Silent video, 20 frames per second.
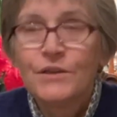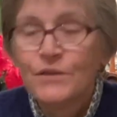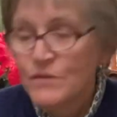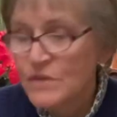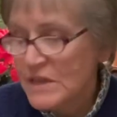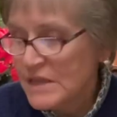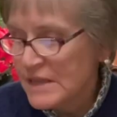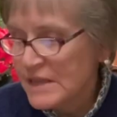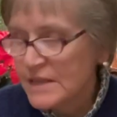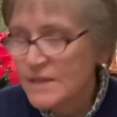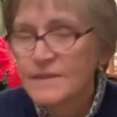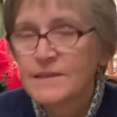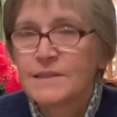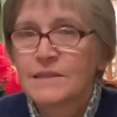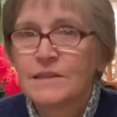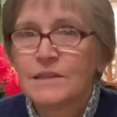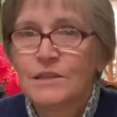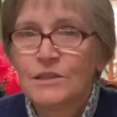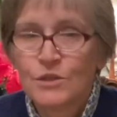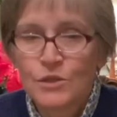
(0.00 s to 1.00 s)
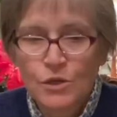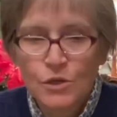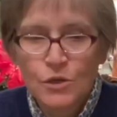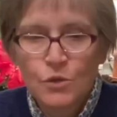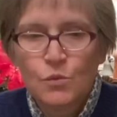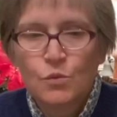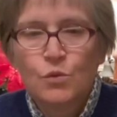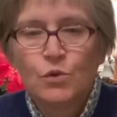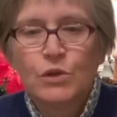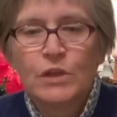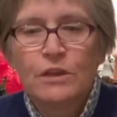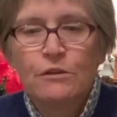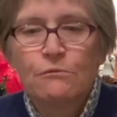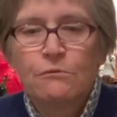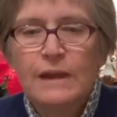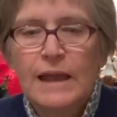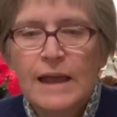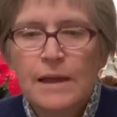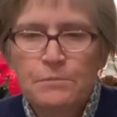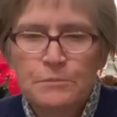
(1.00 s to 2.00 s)
this will get
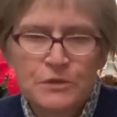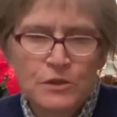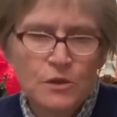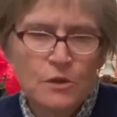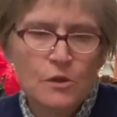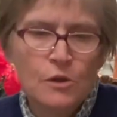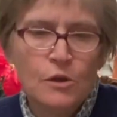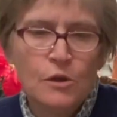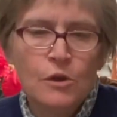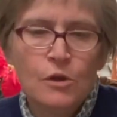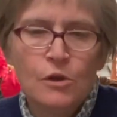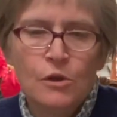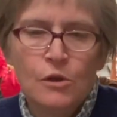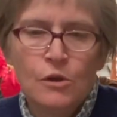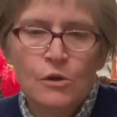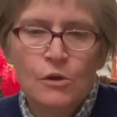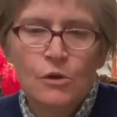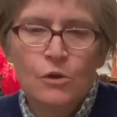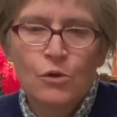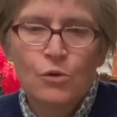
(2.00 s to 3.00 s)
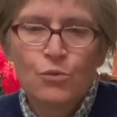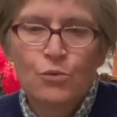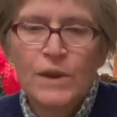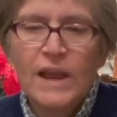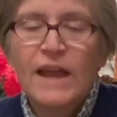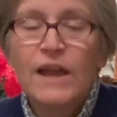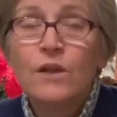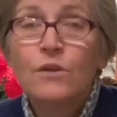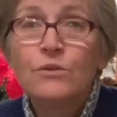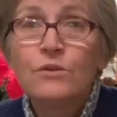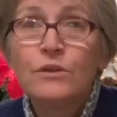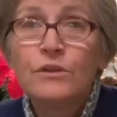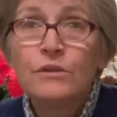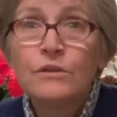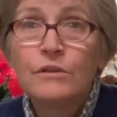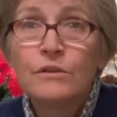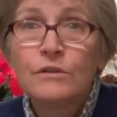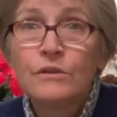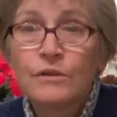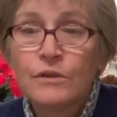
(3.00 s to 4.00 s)
wrapped around
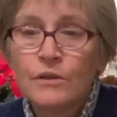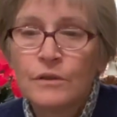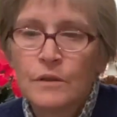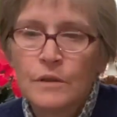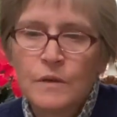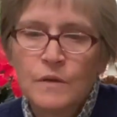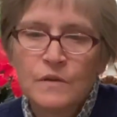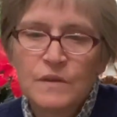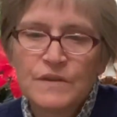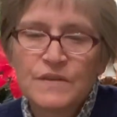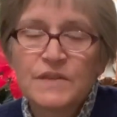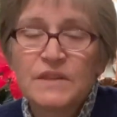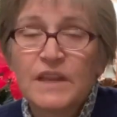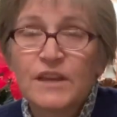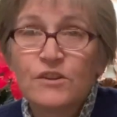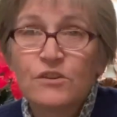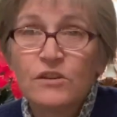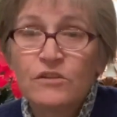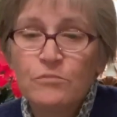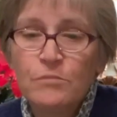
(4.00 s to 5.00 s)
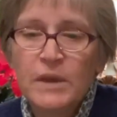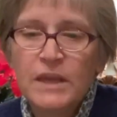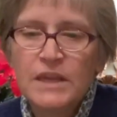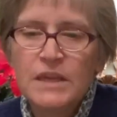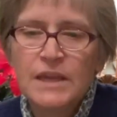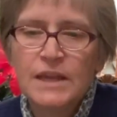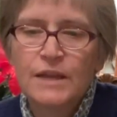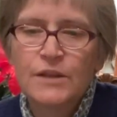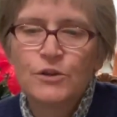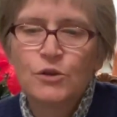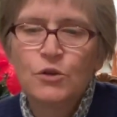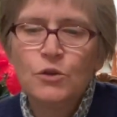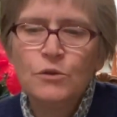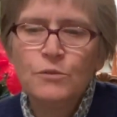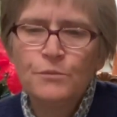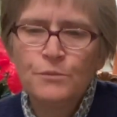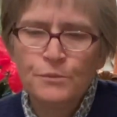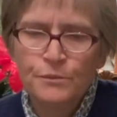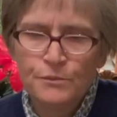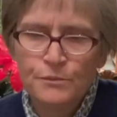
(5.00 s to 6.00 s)
the center of my candle.